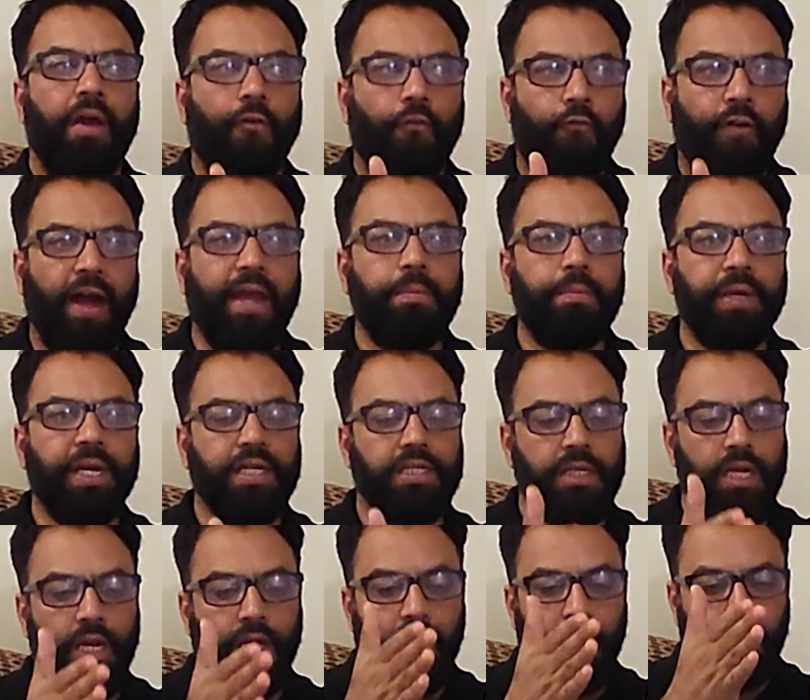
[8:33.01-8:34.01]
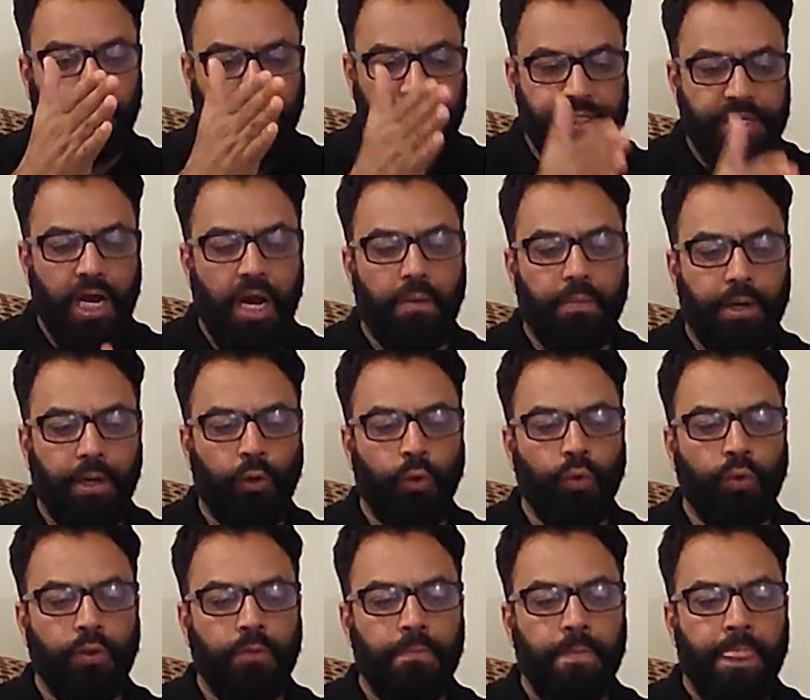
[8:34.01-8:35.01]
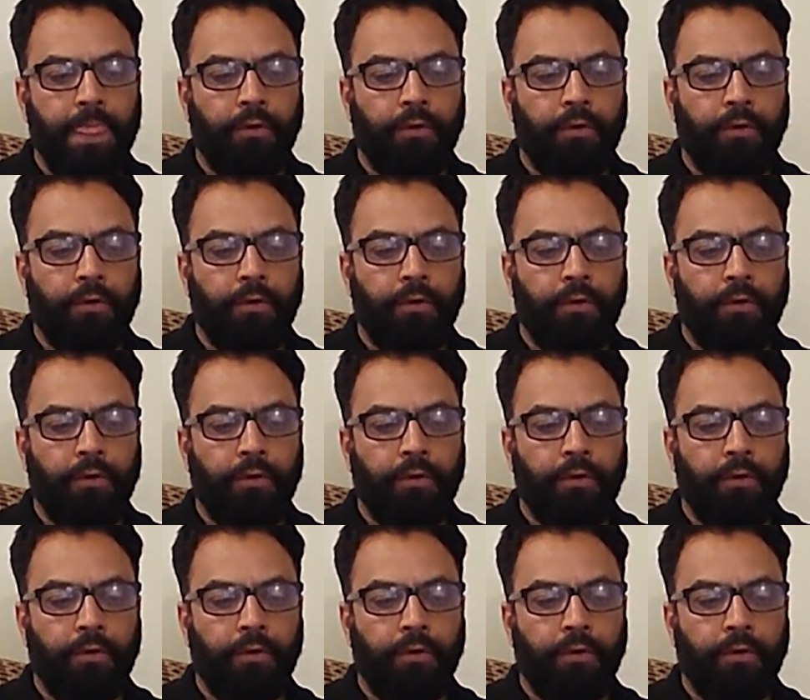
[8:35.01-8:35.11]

Why? Because Punjab alone,